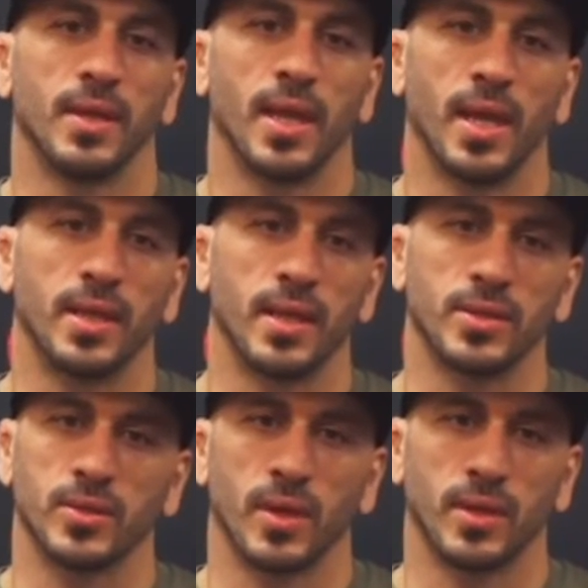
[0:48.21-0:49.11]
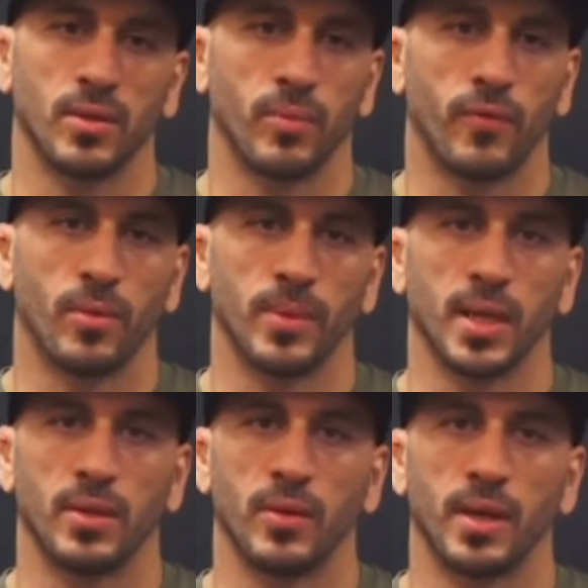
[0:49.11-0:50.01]
And just go out there and perform
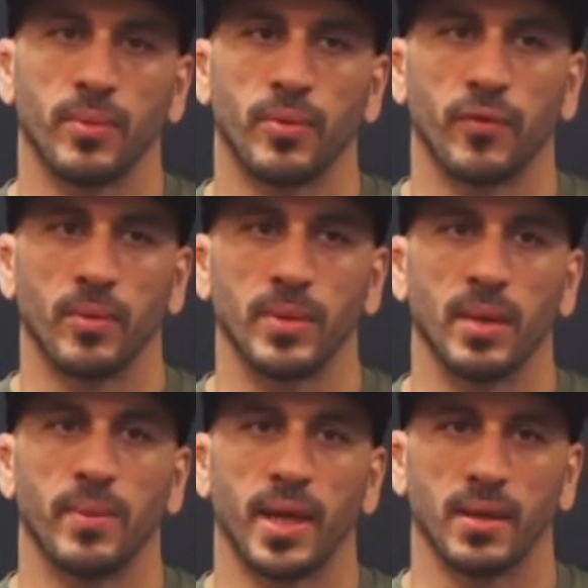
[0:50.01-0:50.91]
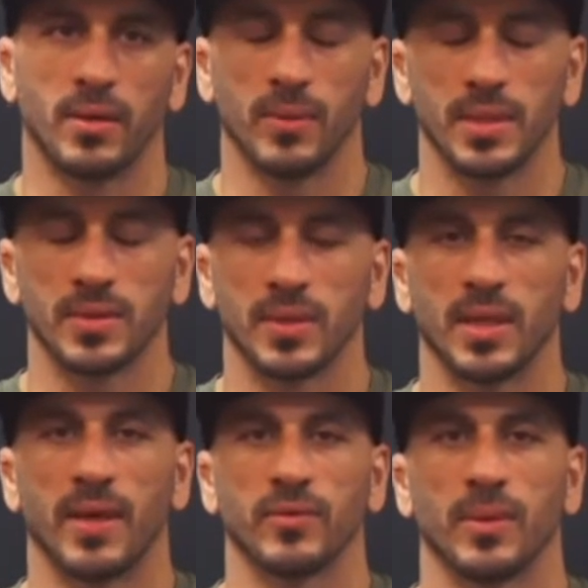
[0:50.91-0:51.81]
like I know how to perform and get back on a winning streak
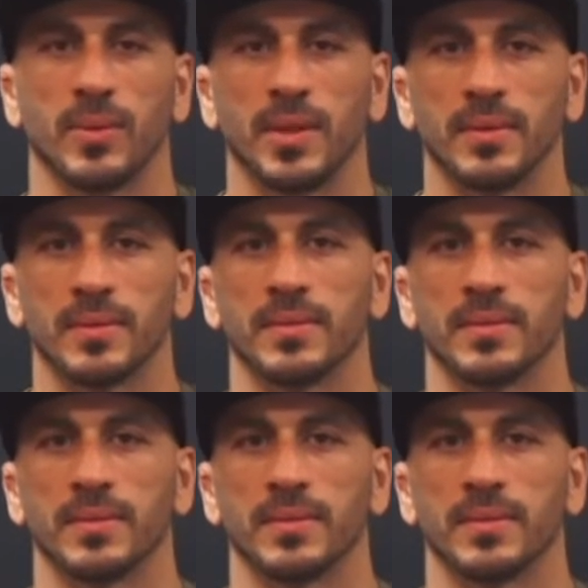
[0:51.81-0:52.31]
after I win.